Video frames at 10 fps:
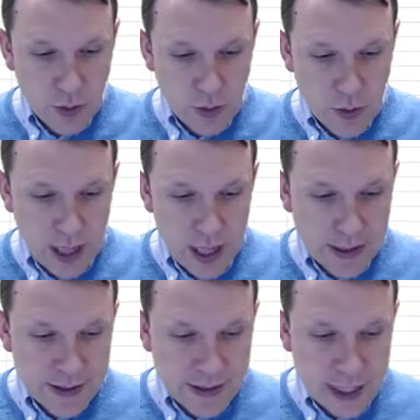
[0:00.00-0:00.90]
So we went
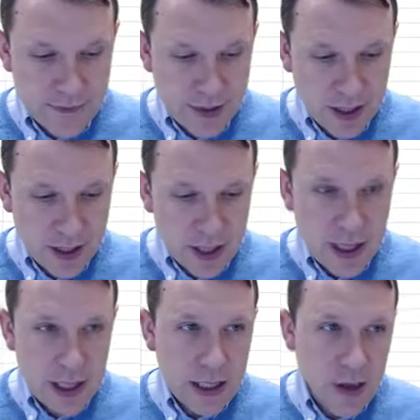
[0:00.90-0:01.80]
ahead and saved it.
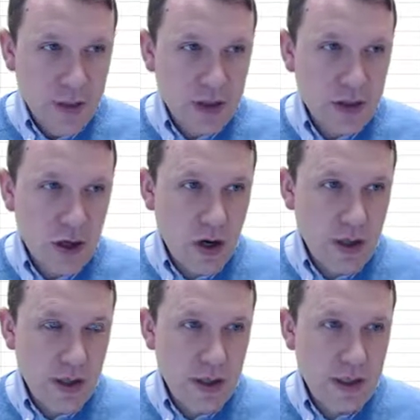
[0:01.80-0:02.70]
Now I'm going to
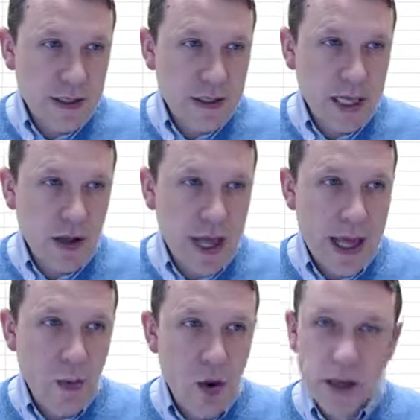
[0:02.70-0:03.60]
start in cell
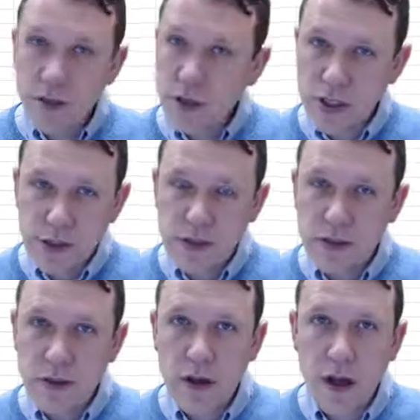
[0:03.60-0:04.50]
A1, which
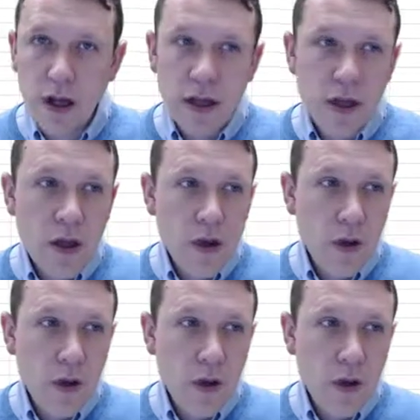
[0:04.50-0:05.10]
is uh,